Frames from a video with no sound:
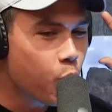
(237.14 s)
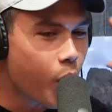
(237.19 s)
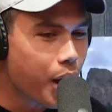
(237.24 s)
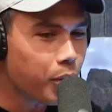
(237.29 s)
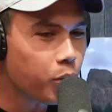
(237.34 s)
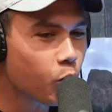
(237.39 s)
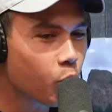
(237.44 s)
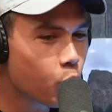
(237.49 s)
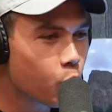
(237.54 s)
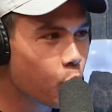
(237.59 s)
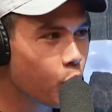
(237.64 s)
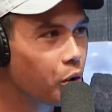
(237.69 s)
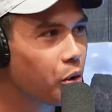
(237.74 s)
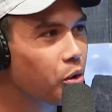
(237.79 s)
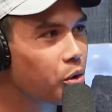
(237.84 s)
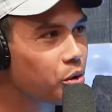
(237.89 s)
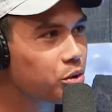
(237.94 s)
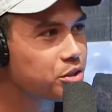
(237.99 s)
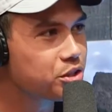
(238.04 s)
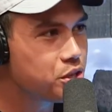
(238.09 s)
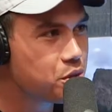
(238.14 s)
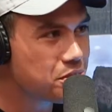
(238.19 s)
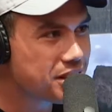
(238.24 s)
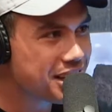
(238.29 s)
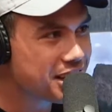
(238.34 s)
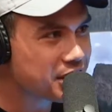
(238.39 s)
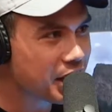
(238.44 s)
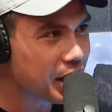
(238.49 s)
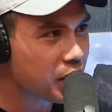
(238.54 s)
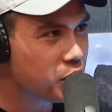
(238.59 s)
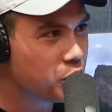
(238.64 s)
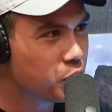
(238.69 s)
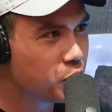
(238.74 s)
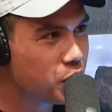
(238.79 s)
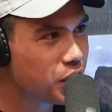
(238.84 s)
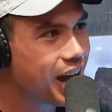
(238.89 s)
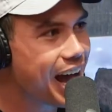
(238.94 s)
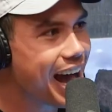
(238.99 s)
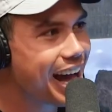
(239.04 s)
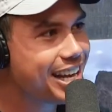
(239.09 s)
what world do you think it's a
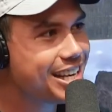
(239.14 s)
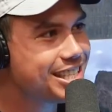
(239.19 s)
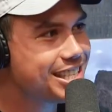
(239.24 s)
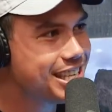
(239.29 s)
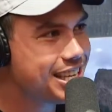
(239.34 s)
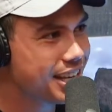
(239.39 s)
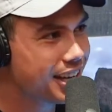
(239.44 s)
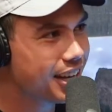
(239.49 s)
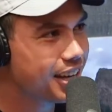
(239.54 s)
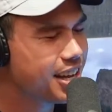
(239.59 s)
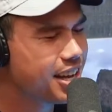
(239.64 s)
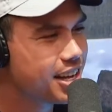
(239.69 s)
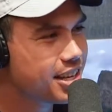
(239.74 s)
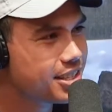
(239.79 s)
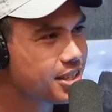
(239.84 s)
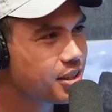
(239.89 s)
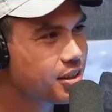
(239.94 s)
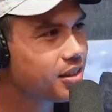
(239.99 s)
good idea to